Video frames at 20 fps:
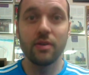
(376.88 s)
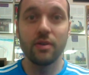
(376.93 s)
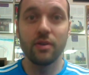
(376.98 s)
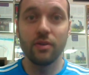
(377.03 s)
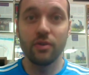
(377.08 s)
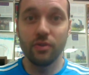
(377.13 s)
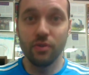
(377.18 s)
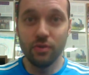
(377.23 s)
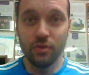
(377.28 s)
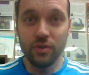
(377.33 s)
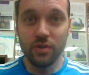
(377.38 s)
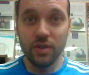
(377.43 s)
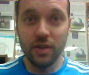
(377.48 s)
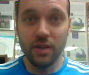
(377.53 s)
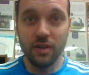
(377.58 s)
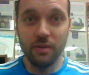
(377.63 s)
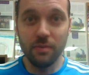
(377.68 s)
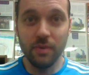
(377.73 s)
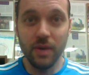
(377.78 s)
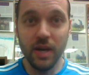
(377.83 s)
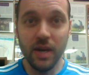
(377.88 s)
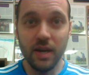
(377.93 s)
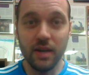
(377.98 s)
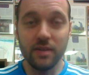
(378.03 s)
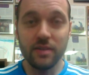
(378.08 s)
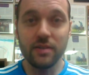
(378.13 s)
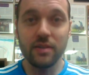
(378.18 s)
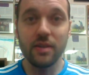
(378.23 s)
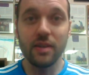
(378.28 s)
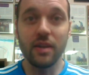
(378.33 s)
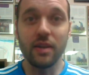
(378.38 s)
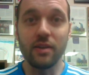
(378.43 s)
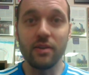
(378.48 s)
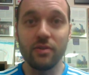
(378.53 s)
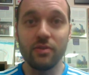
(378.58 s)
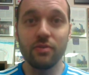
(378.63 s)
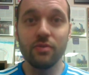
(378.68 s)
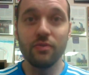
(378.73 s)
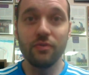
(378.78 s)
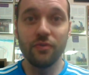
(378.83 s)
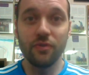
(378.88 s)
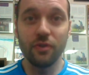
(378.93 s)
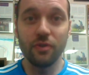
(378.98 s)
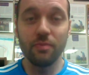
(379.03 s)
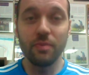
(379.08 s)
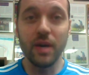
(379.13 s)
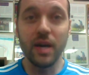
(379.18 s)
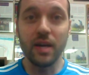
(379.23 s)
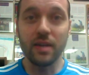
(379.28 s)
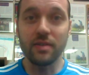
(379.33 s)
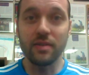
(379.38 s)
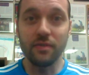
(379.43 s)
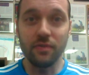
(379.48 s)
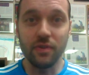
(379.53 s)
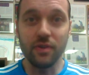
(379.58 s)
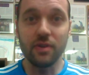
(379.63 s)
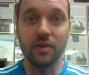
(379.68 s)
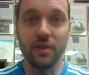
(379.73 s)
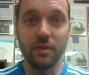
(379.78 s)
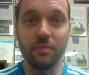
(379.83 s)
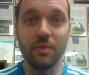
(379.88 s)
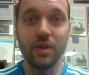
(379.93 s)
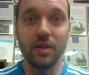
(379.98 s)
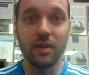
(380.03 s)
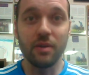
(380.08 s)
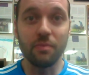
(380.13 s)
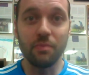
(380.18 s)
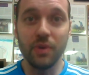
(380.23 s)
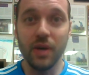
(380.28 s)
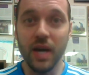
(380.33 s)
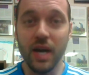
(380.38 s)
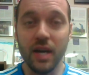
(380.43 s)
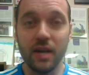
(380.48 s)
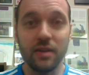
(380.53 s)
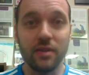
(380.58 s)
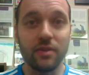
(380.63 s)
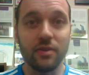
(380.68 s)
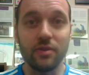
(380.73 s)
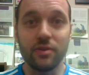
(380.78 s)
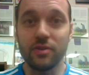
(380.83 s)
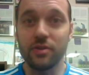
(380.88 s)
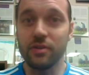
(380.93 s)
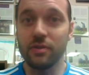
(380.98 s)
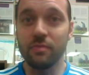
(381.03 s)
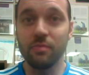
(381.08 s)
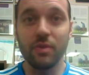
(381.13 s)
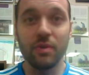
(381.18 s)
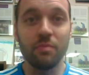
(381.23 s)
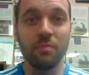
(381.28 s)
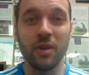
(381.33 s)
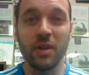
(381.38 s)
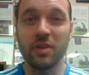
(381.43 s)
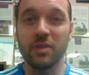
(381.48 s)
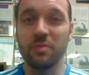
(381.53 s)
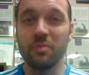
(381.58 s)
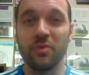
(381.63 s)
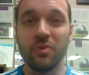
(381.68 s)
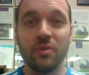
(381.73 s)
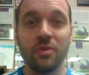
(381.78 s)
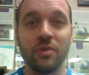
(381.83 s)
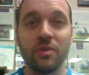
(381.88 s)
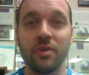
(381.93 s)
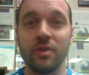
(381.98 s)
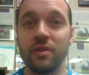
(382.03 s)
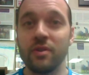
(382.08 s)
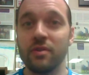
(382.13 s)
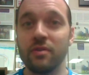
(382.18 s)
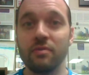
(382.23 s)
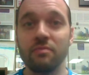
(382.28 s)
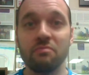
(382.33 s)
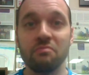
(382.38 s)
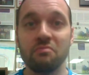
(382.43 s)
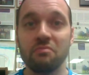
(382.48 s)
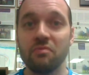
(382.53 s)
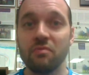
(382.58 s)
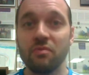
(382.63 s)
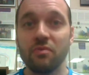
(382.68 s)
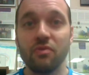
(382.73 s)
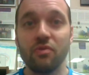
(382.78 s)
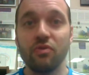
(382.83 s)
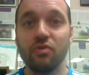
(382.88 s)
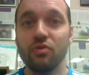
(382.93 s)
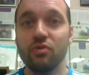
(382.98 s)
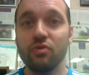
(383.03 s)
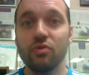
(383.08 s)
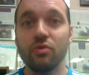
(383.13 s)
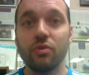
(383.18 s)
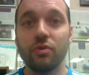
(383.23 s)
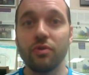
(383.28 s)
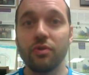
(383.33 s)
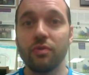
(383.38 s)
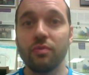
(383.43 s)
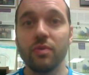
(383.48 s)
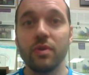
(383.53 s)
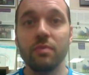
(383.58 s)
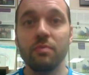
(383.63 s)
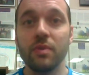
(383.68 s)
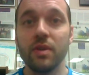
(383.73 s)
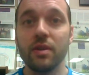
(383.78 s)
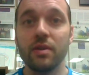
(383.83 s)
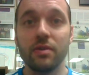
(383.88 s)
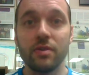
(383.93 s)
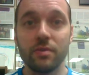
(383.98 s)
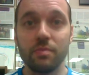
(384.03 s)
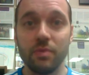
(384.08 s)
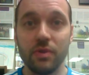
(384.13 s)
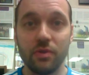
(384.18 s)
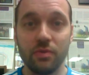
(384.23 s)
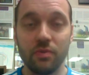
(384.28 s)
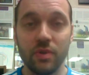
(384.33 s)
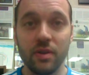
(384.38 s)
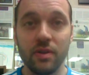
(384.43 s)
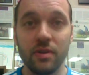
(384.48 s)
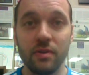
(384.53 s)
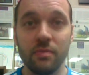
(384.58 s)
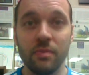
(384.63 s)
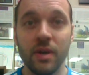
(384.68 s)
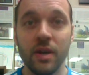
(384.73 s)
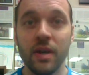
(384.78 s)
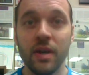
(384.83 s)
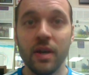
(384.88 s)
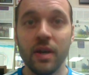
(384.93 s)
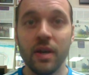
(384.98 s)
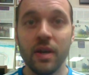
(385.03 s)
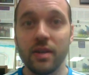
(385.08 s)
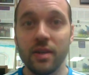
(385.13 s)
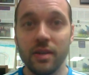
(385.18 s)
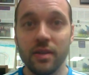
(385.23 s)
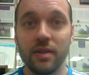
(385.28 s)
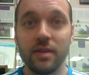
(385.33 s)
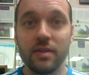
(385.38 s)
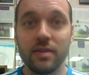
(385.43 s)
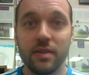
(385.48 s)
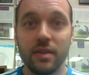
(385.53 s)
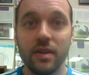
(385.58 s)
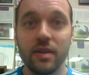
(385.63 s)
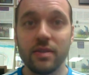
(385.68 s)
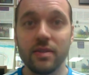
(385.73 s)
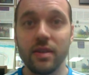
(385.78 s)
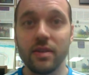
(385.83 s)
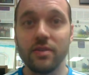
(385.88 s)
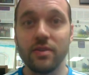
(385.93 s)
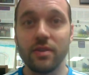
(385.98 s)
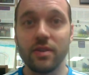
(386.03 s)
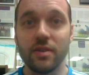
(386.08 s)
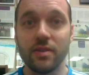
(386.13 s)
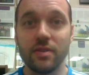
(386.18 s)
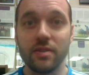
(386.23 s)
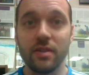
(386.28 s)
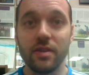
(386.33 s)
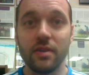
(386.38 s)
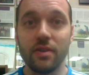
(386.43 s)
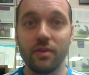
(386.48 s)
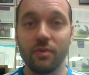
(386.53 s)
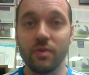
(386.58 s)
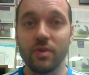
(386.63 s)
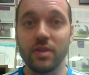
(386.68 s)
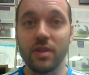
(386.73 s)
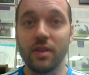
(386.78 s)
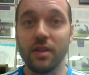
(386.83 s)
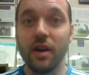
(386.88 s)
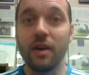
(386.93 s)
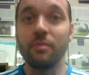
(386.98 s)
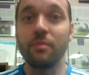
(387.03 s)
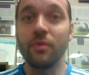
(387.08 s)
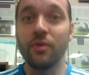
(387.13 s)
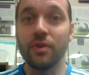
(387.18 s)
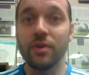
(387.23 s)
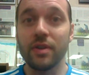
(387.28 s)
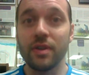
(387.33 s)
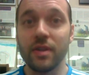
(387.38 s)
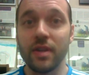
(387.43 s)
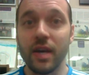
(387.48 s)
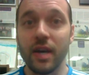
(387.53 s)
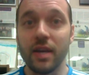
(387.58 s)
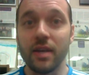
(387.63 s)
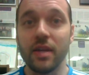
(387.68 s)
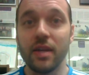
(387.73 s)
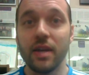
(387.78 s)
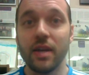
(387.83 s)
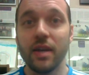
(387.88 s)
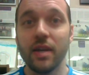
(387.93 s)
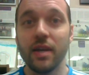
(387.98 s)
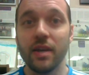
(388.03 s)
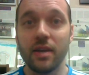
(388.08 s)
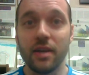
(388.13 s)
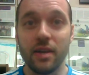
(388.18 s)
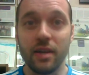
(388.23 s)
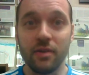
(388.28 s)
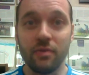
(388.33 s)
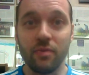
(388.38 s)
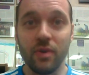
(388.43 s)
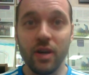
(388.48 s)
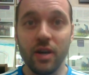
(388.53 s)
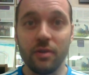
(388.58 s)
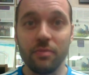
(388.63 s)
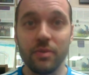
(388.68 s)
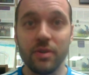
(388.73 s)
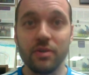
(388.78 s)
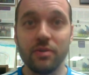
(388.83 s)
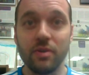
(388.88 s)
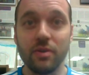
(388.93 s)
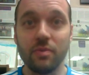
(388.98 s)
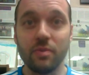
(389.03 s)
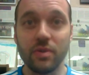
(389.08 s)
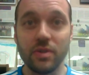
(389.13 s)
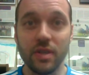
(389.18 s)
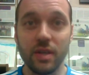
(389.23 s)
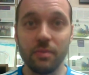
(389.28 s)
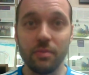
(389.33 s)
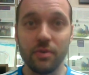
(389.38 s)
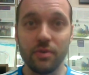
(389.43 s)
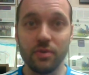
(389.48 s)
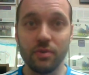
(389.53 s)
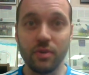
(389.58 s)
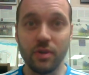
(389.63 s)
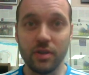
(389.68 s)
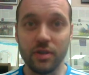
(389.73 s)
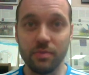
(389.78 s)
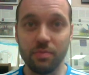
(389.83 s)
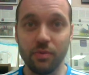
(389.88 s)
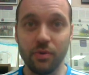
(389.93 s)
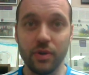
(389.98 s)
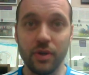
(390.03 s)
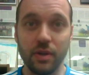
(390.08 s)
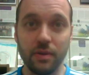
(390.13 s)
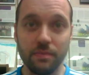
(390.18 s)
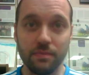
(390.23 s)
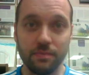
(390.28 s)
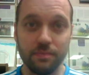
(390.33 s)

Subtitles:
Two center backs and two full backs, if they're going to be compact, there shouldn't be much more than 2 or 3 meters between them. And in this case, as you can see, there was a lot more than that, and Real Madrid was able to exploit it.